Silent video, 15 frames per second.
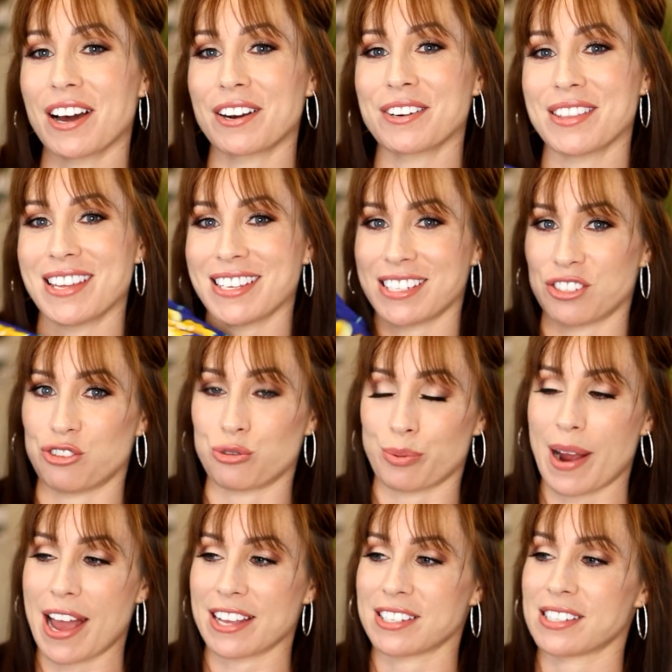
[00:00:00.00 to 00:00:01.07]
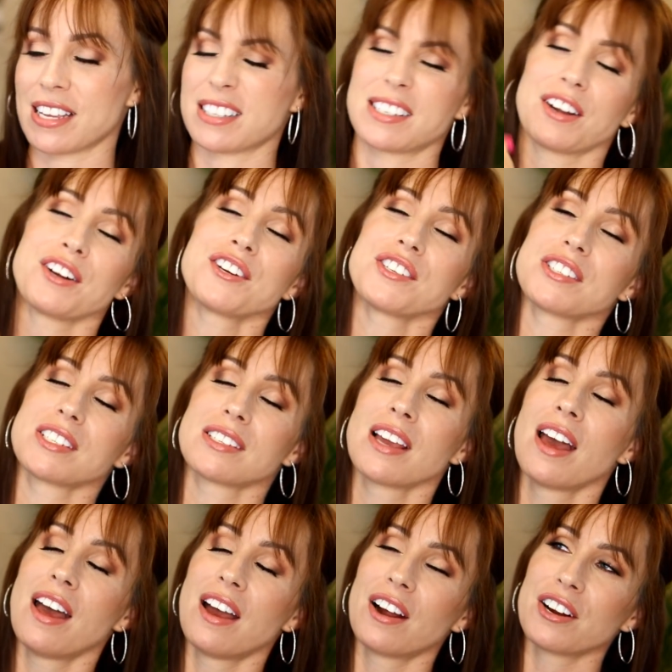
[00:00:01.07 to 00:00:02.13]
daughter this dress. It's hers
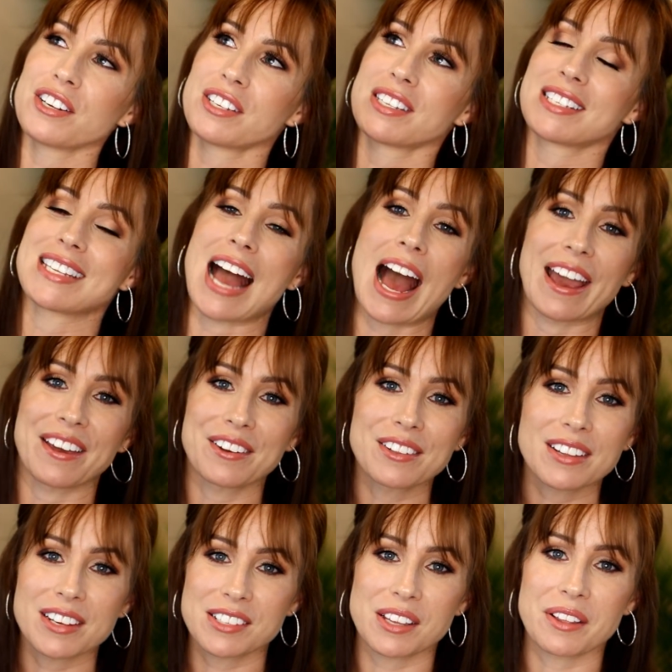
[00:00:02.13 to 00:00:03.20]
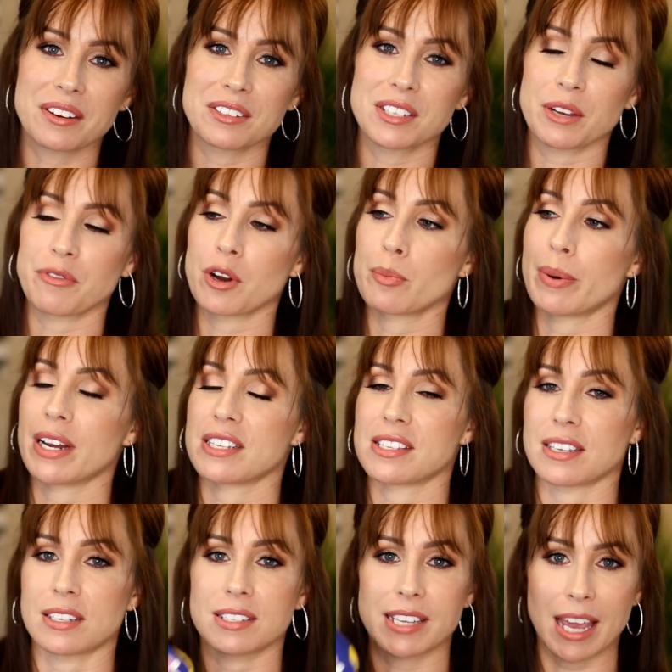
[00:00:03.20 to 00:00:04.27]
her style is a little different, but
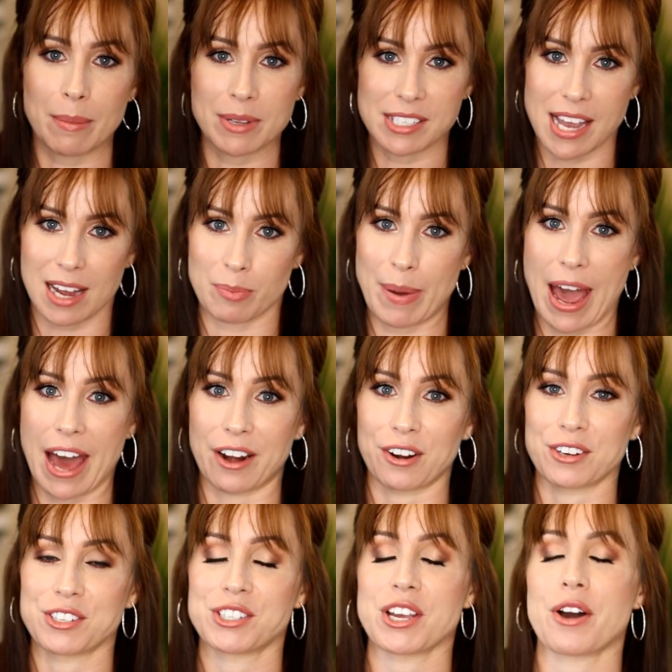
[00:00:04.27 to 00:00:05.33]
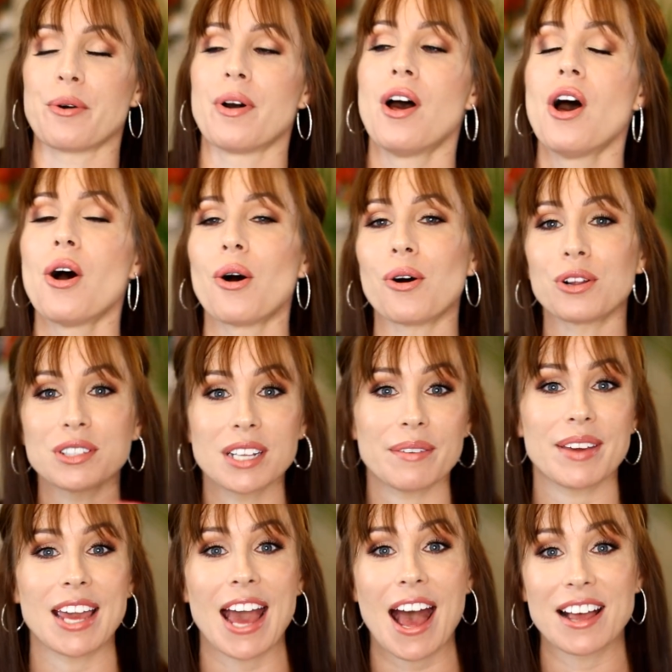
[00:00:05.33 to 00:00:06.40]
it's the same exact pattern. So Old
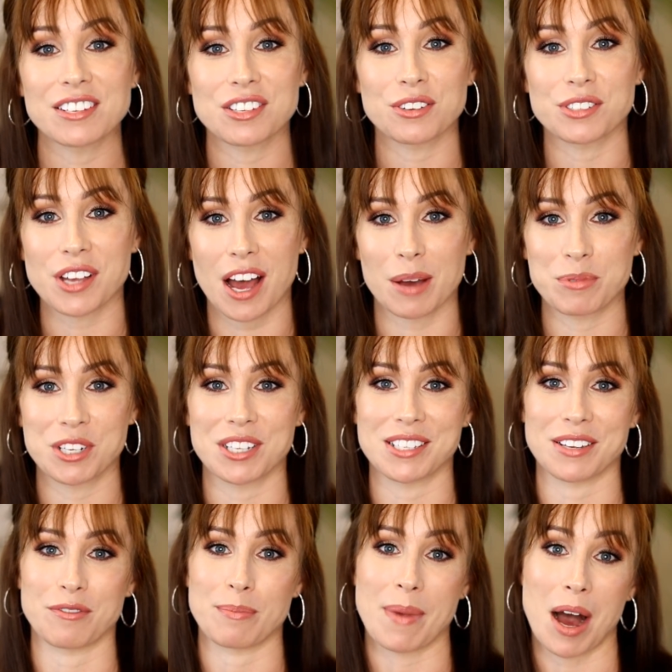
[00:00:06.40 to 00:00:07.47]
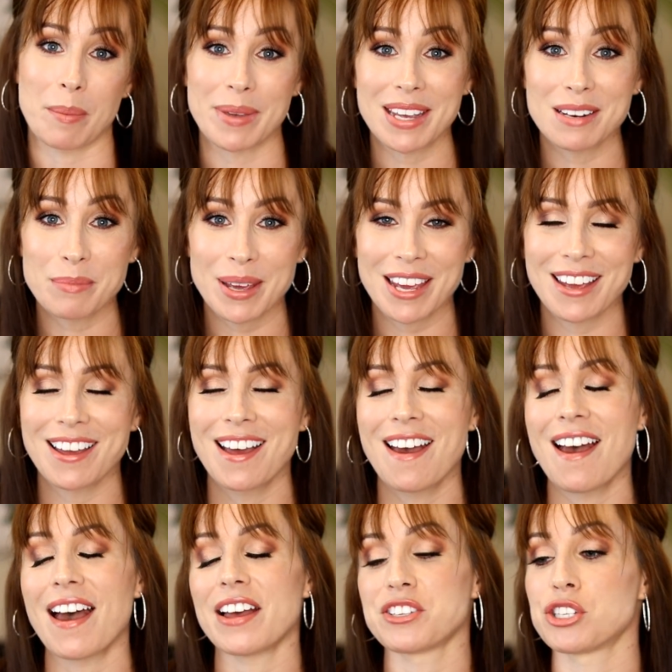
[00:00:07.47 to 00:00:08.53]
Navy has those options of mommy and me,
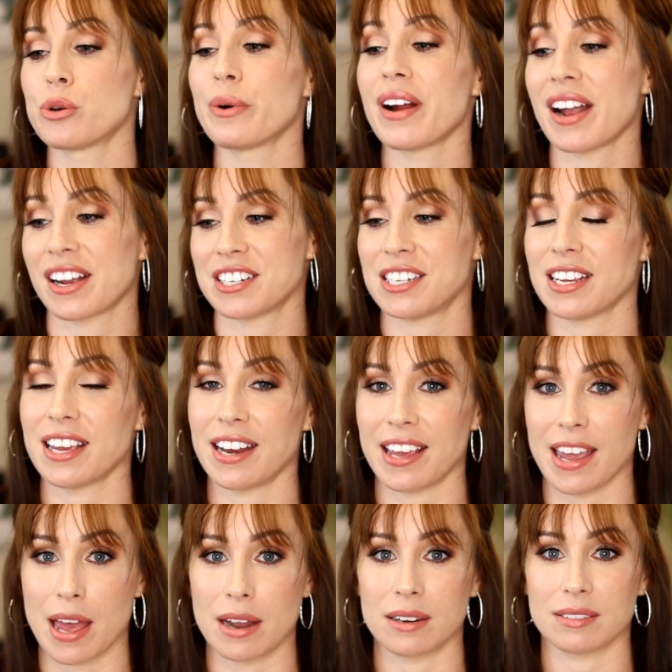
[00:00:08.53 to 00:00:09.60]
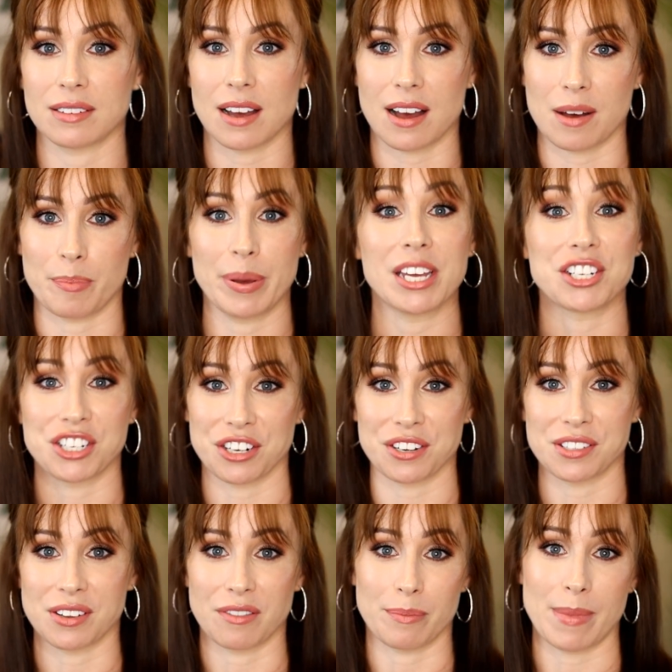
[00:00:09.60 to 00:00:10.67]
and so we're actually gonna get uh,
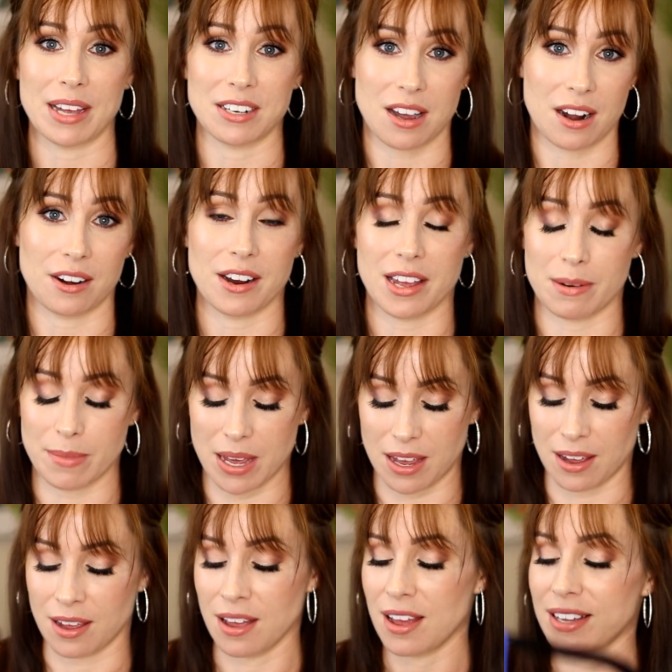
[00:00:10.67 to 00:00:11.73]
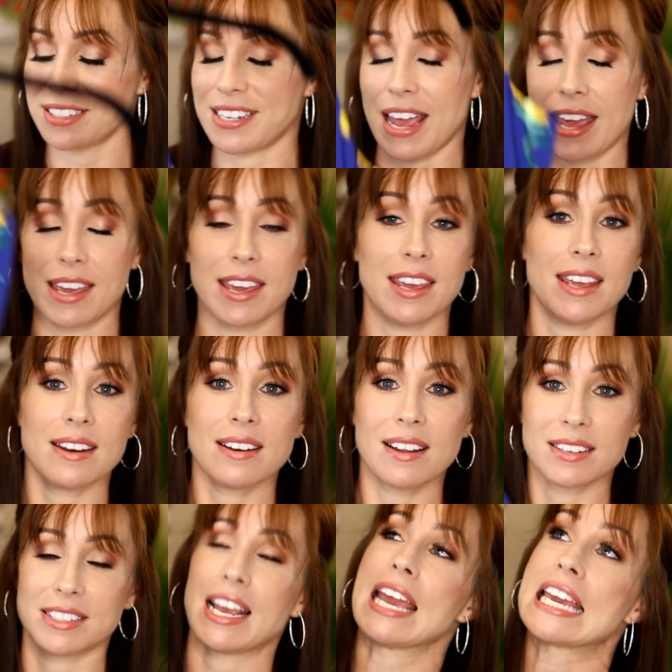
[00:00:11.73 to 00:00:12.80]
pictures of my daughter and me
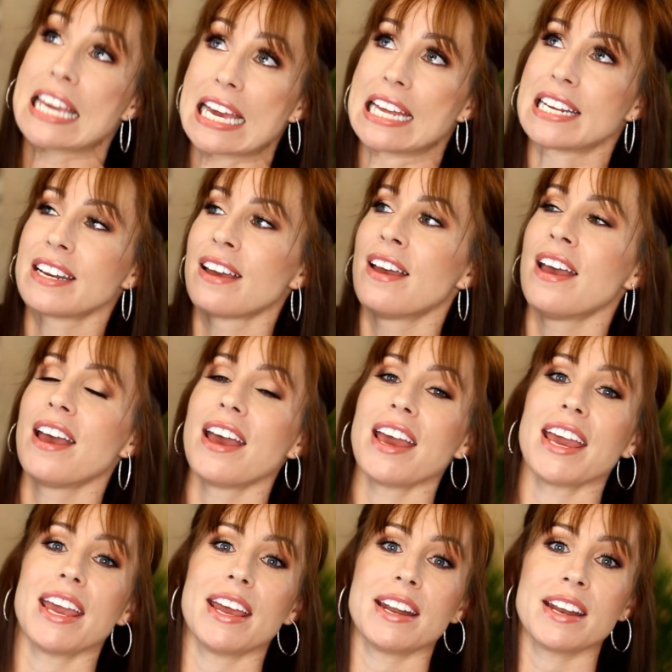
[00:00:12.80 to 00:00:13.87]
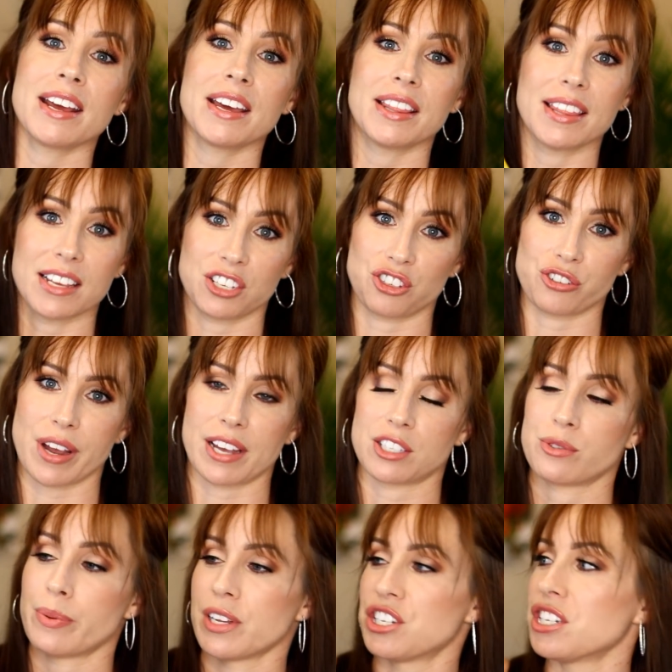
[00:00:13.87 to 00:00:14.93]
taking, taken in this
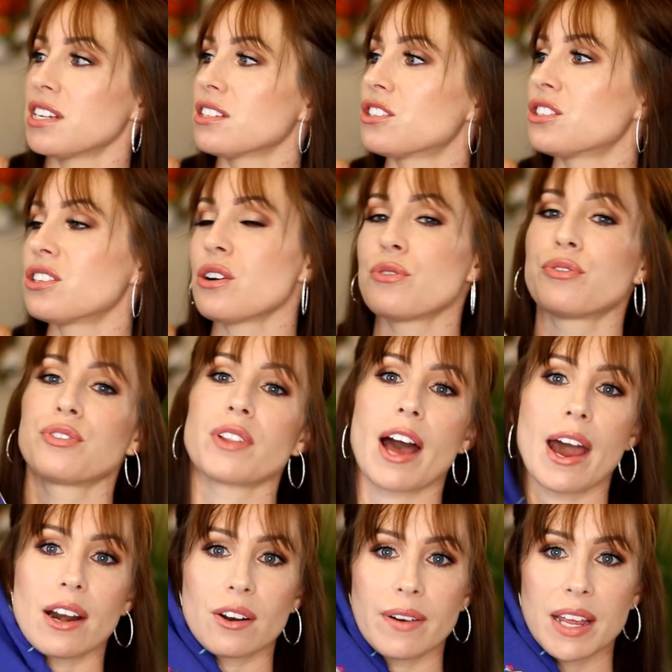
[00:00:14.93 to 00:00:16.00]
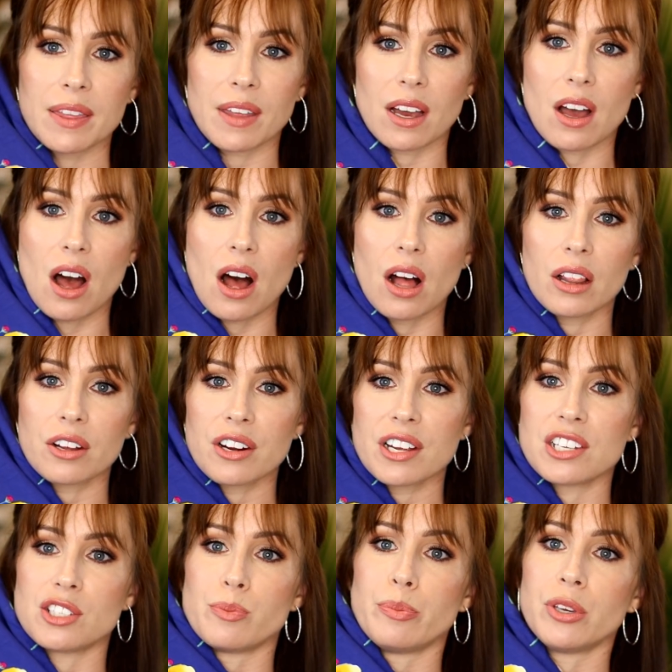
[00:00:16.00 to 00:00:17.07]
dress, which is so flattering. The color
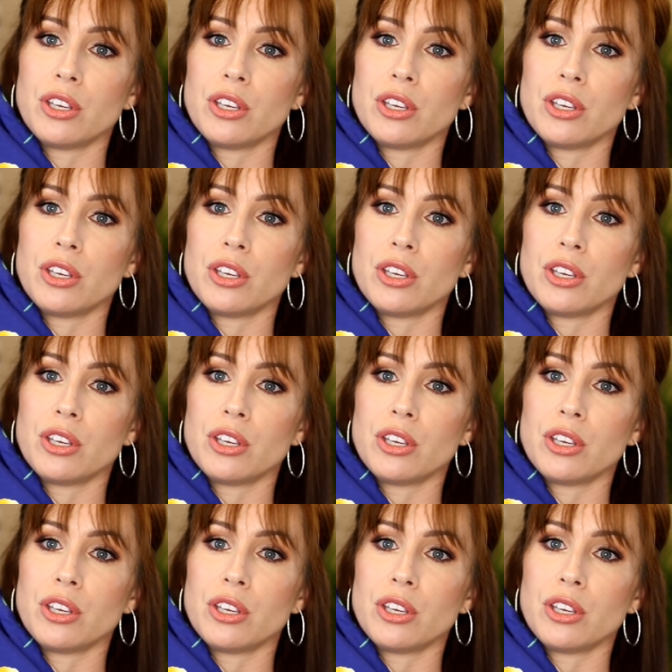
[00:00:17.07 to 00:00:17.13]
is